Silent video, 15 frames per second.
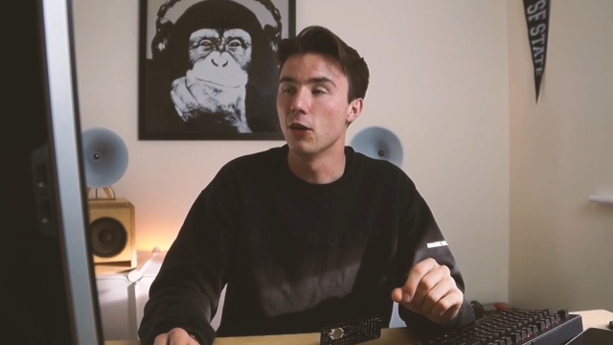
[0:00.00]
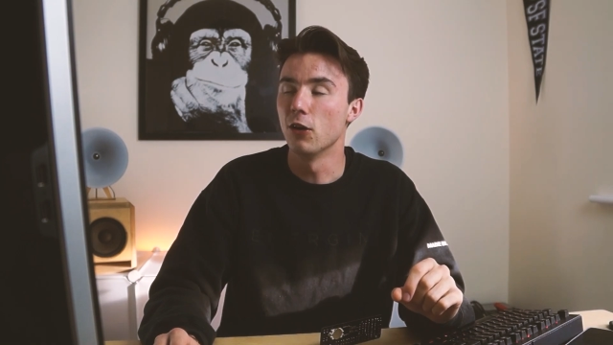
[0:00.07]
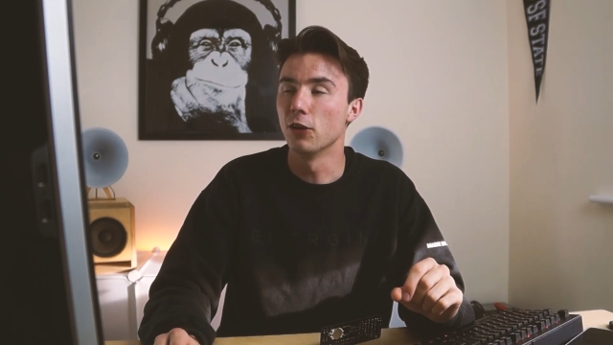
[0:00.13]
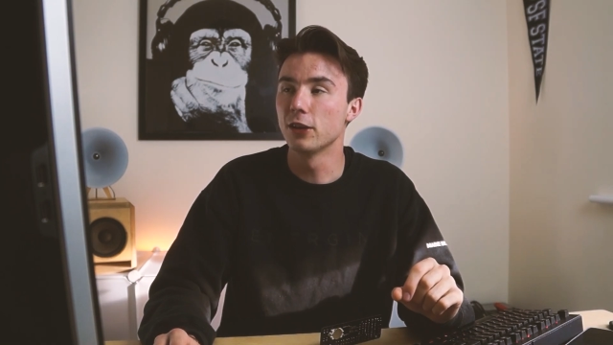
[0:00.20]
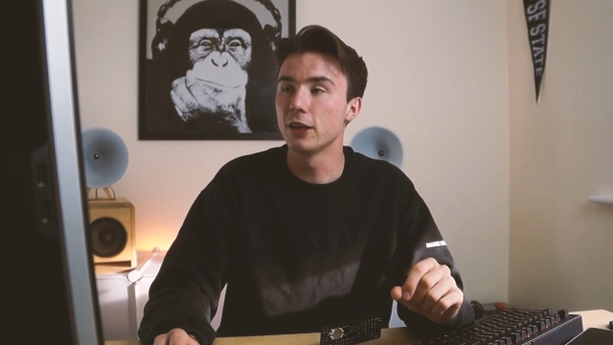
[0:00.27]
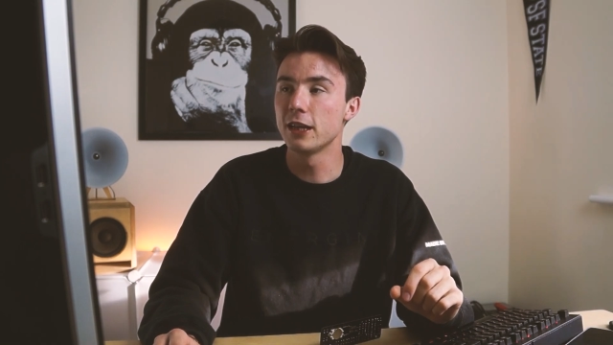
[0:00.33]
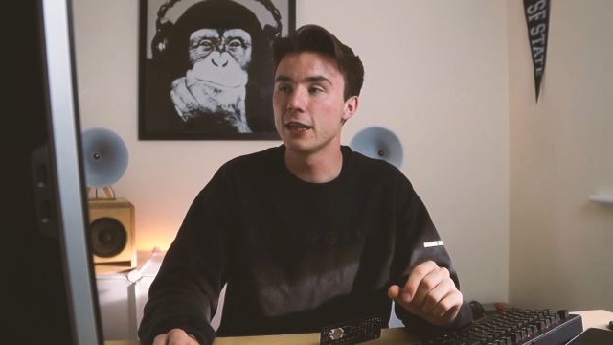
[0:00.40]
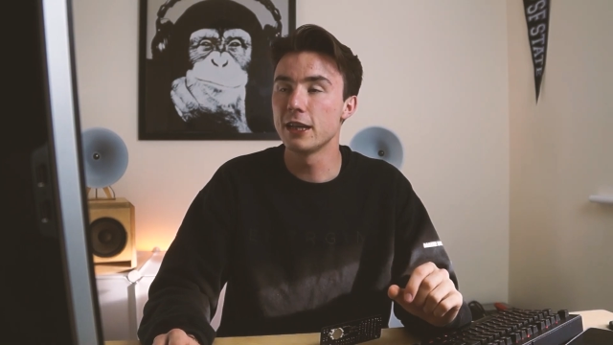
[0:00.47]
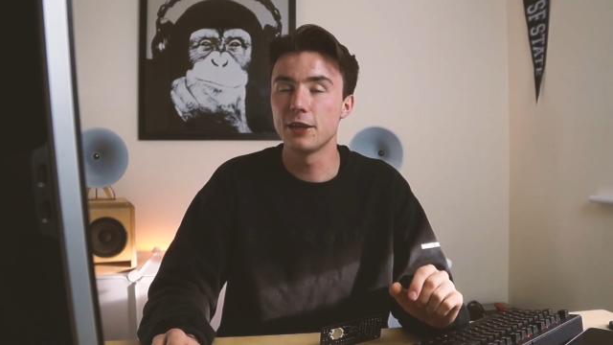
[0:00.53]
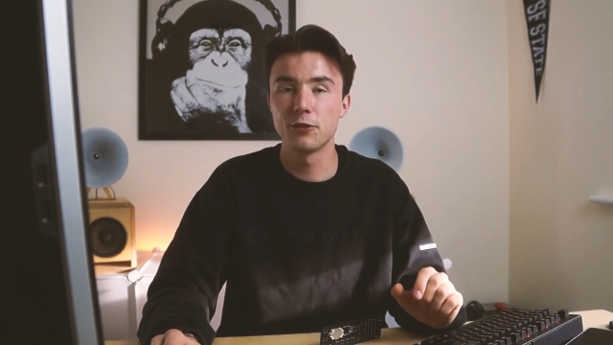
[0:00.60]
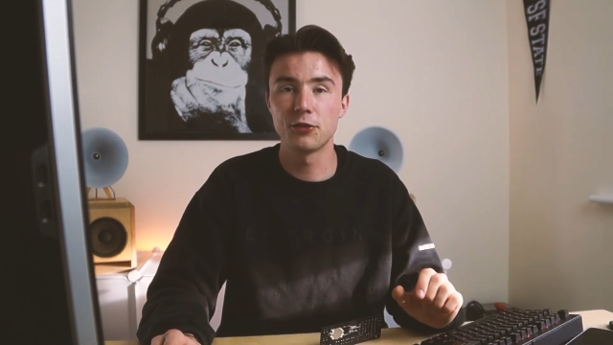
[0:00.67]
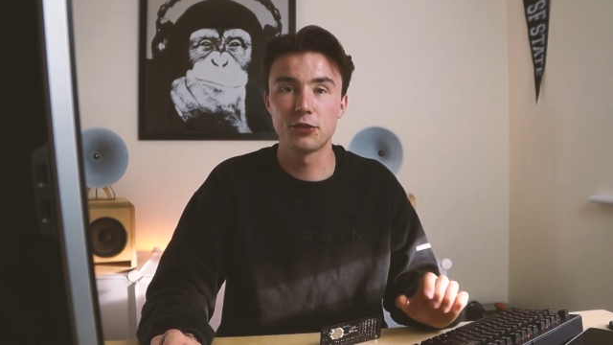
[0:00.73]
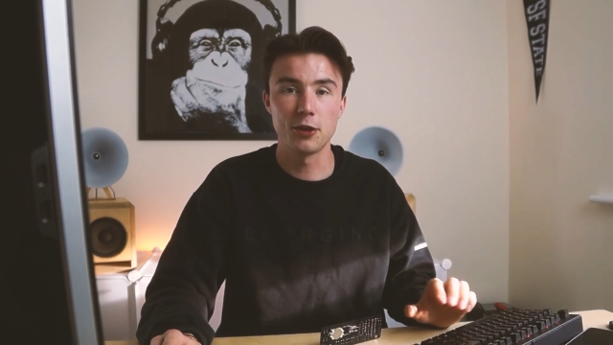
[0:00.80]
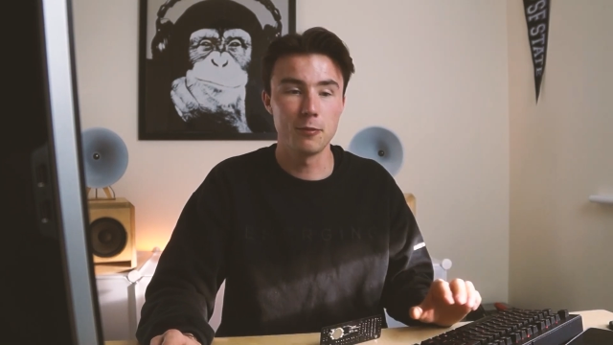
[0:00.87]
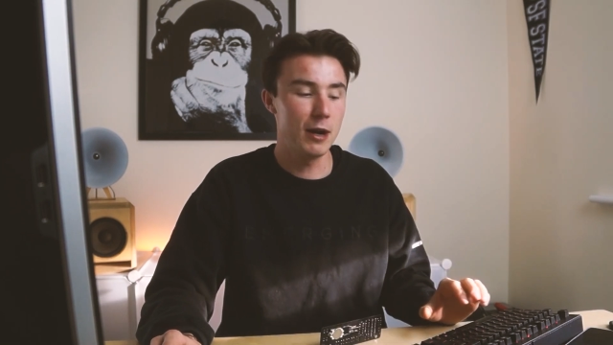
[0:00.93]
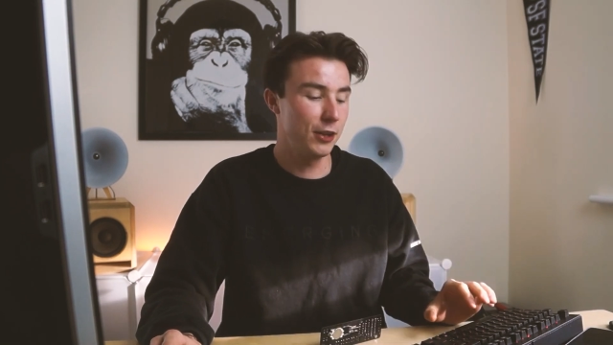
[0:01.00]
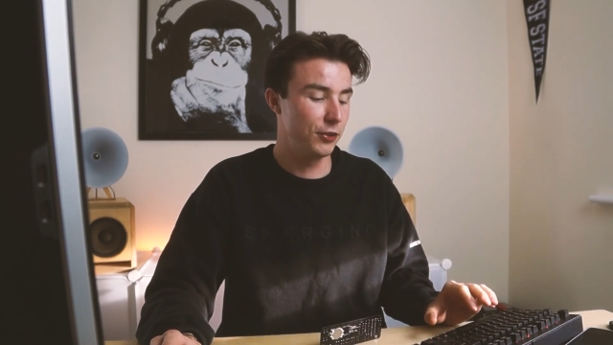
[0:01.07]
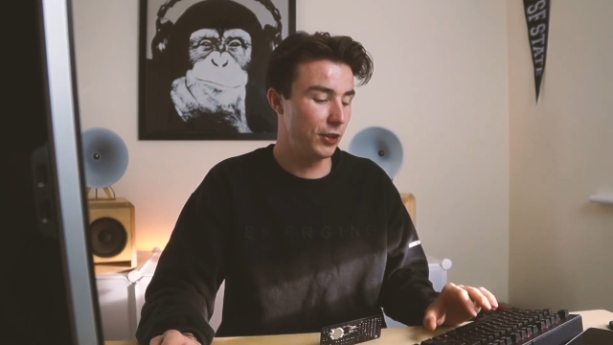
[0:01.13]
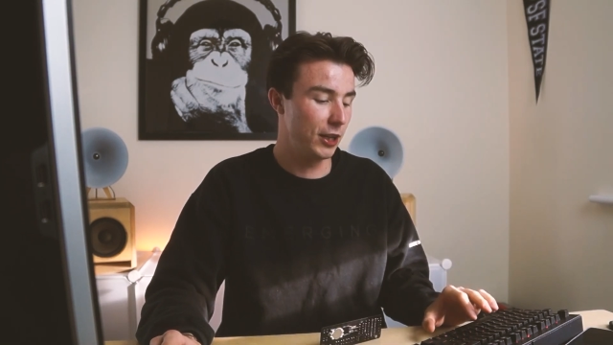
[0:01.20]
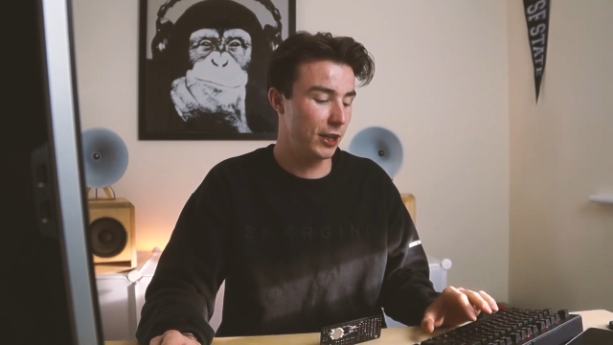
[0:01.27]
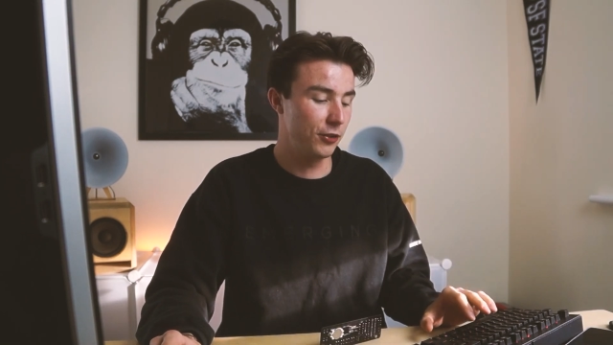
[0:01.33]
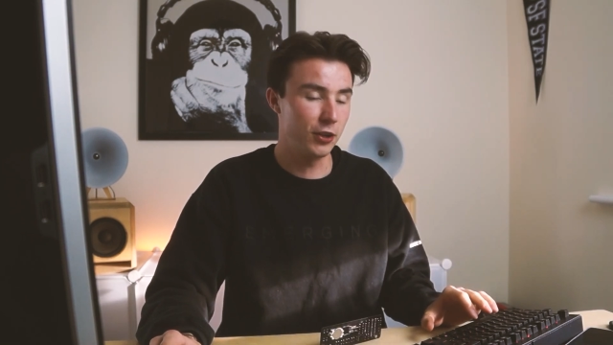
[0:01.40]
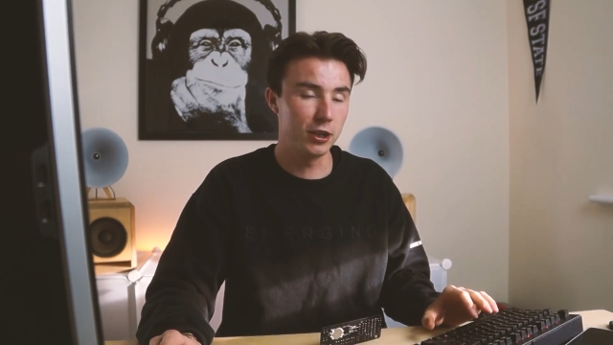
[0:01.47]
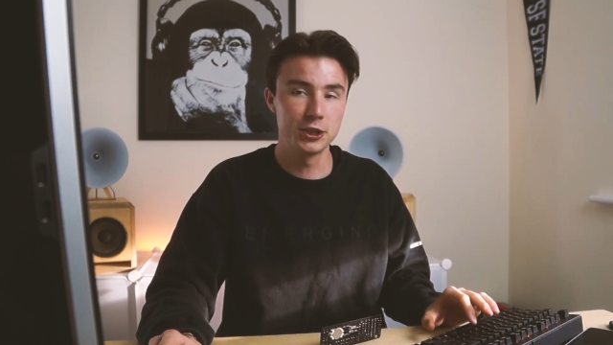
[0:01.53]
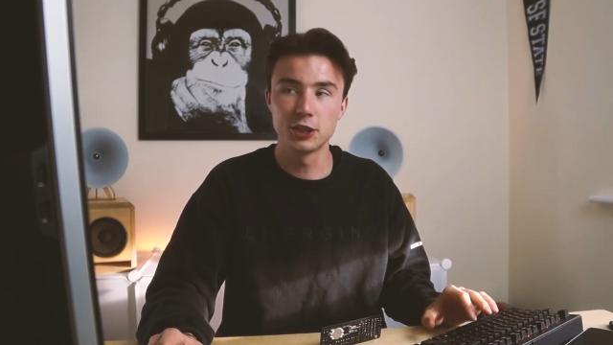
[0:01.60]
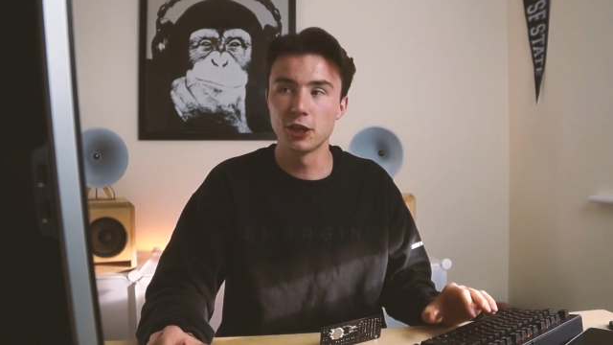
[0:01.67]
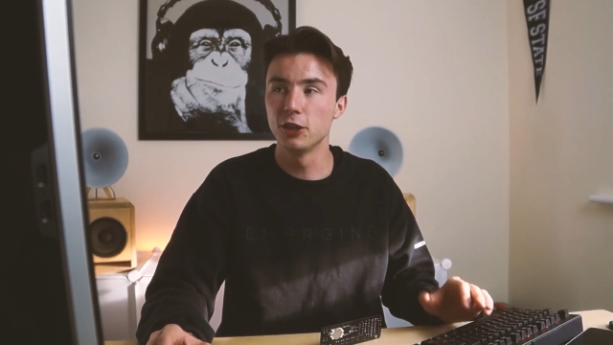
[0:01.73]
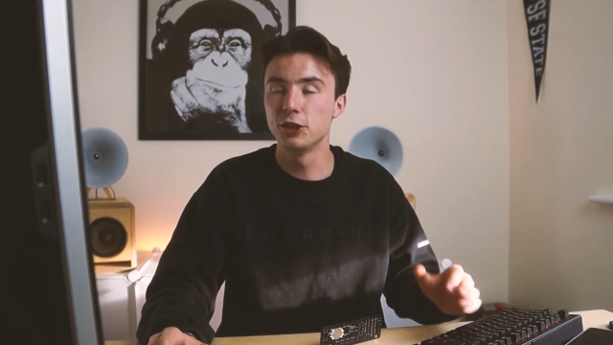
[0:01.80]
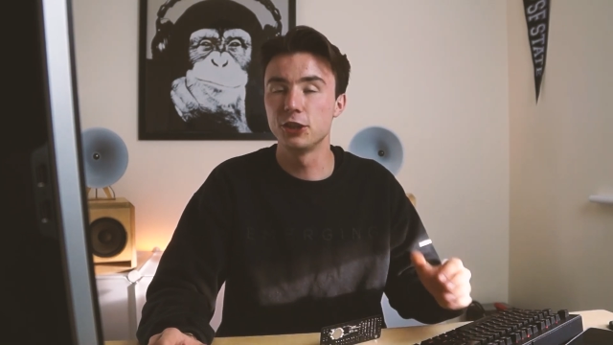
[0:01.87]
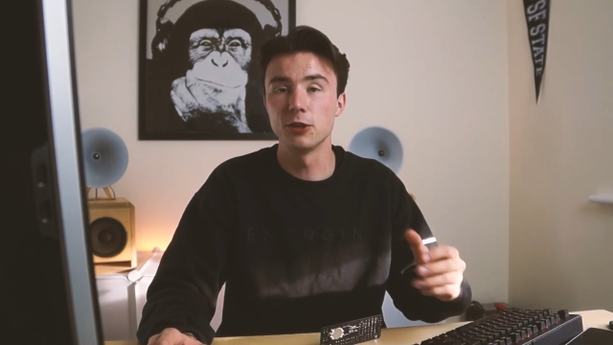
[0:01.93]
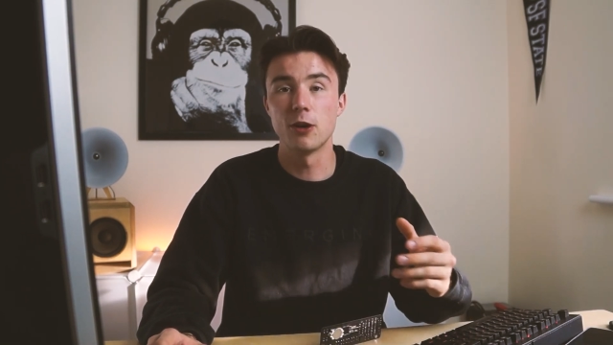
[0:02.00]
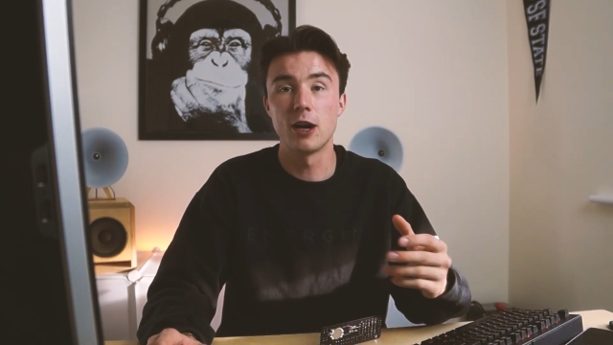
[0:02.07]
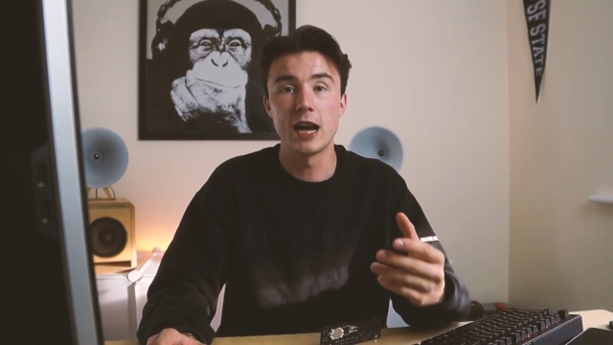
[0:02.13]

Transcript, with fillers: On the schematic, as I showed you,